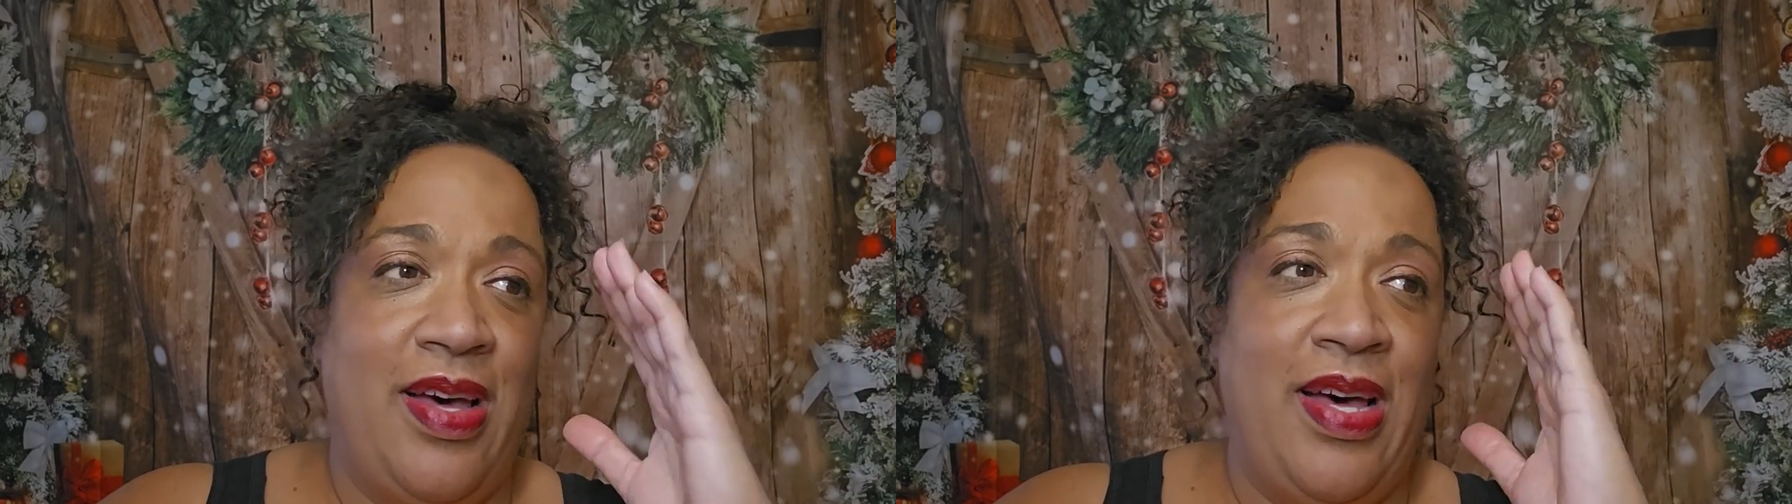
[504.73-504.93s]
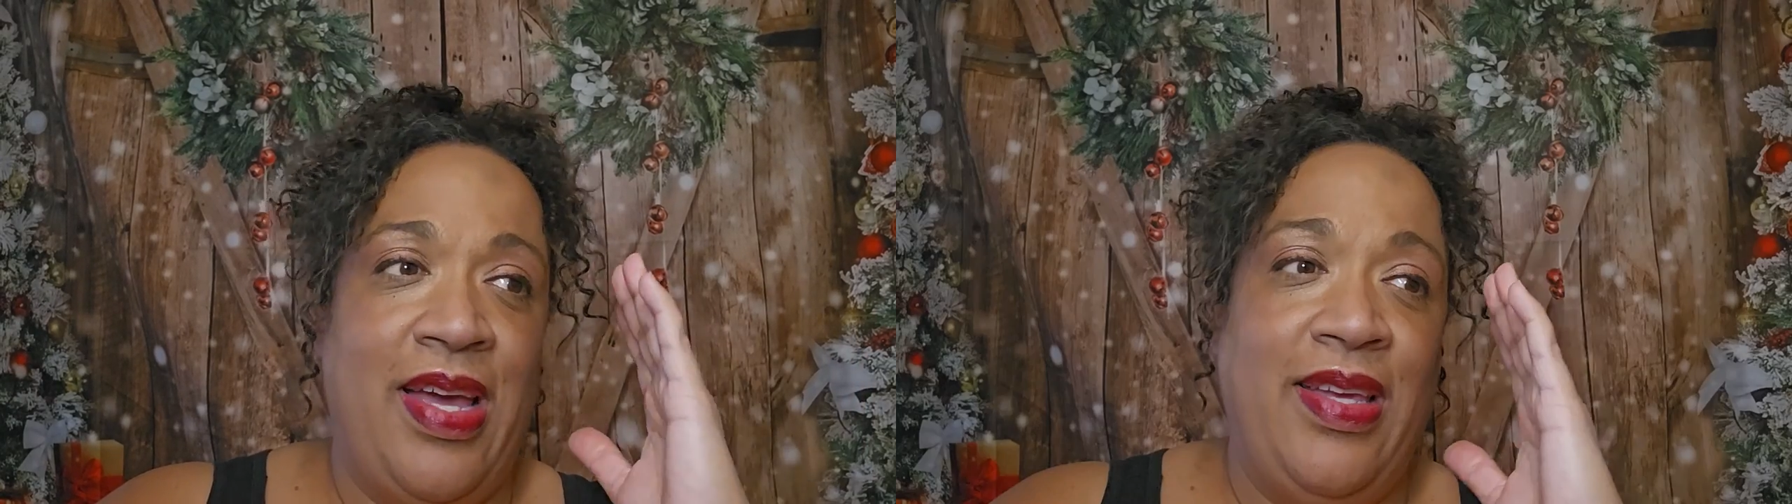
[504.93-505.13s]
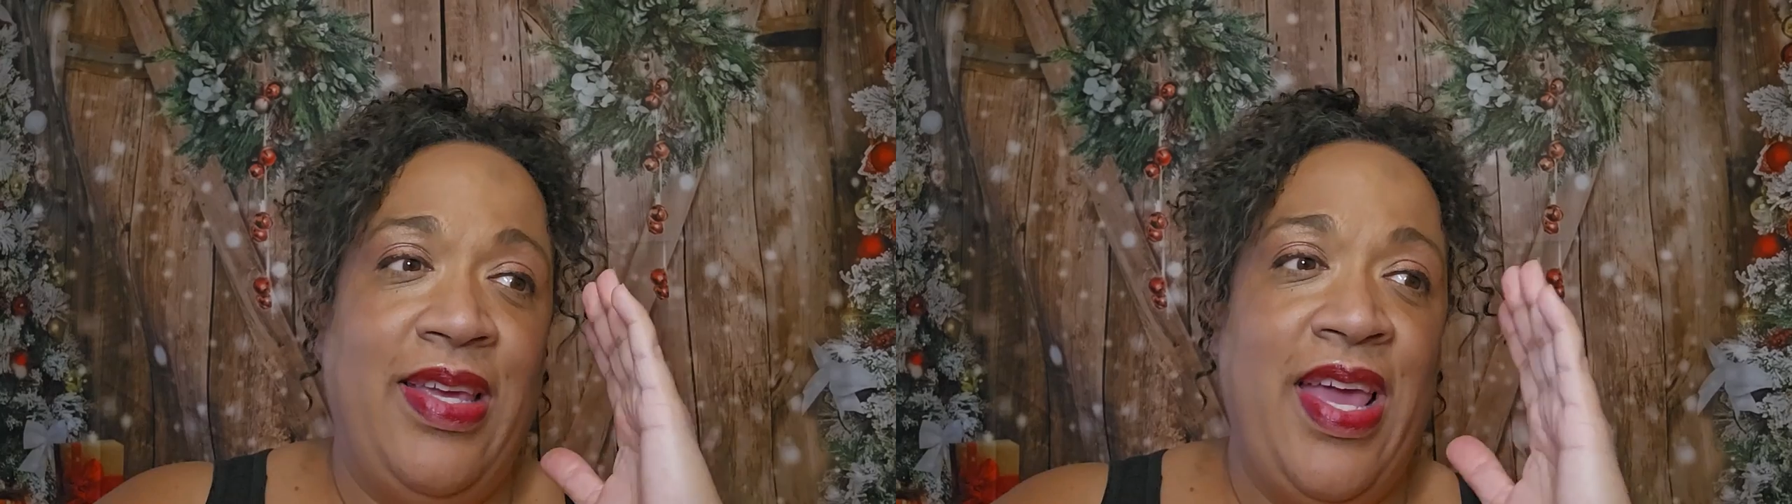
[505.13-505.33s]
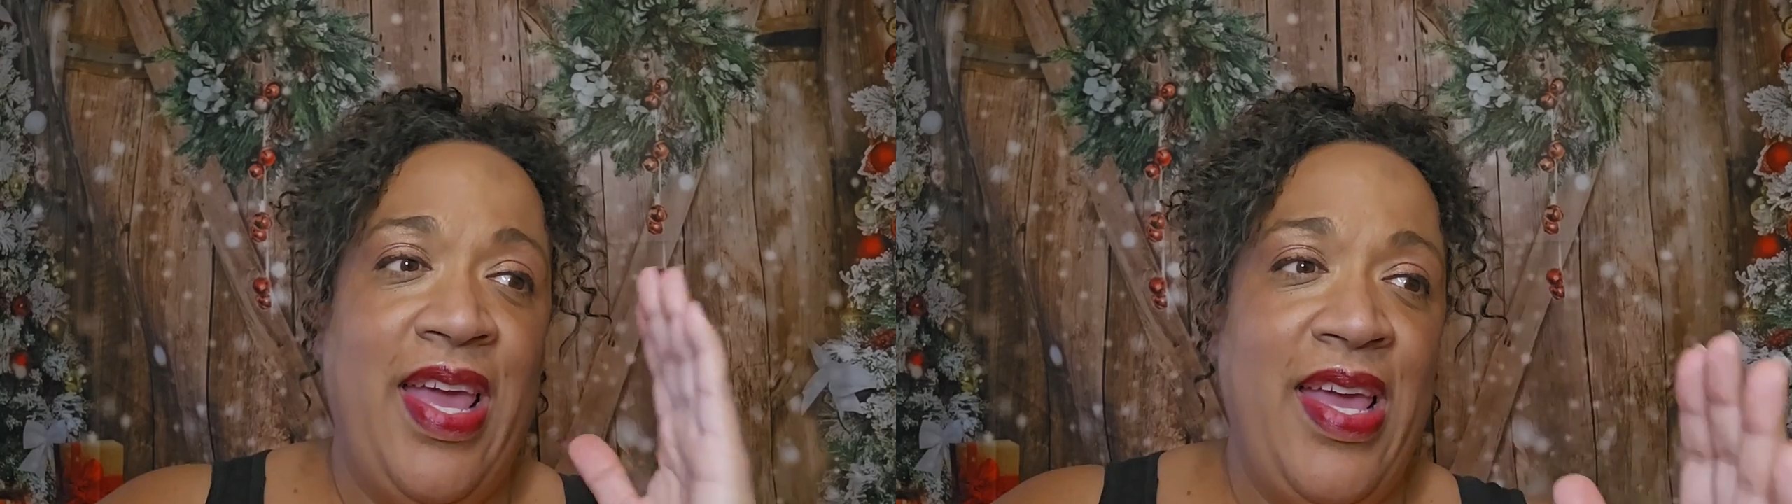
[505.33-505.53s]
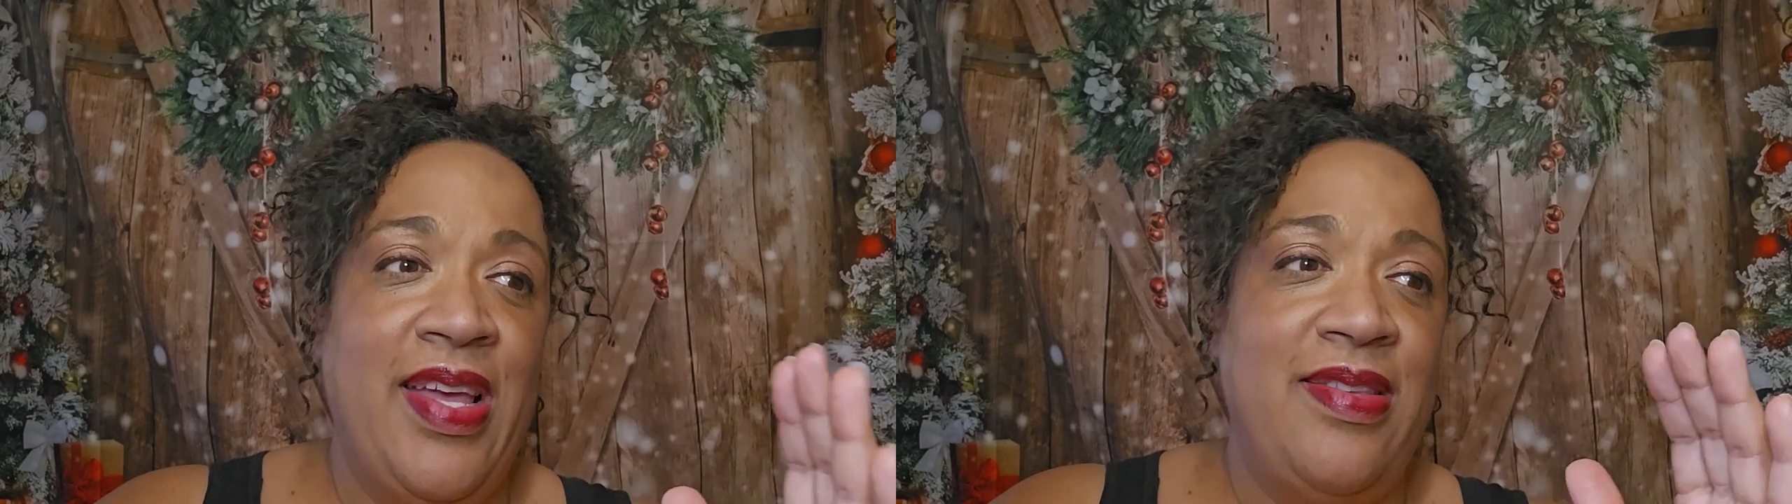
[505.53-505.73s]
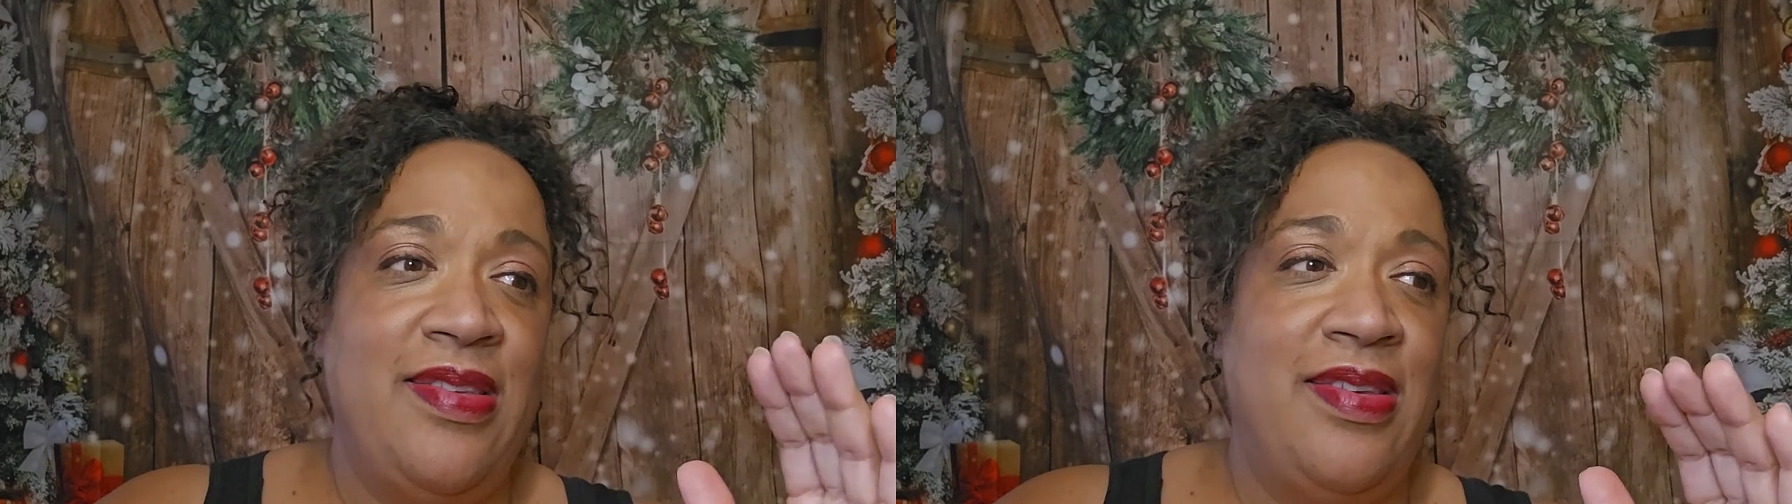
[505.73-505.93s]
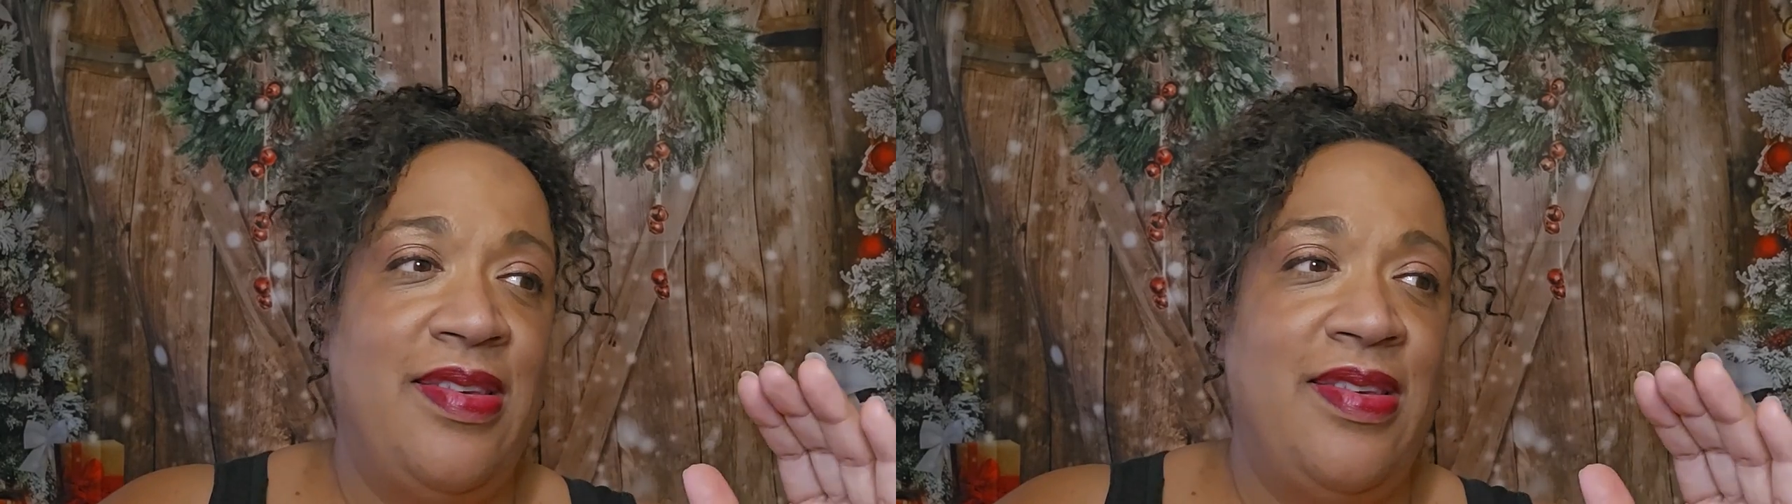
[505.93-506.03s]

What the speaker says: I can't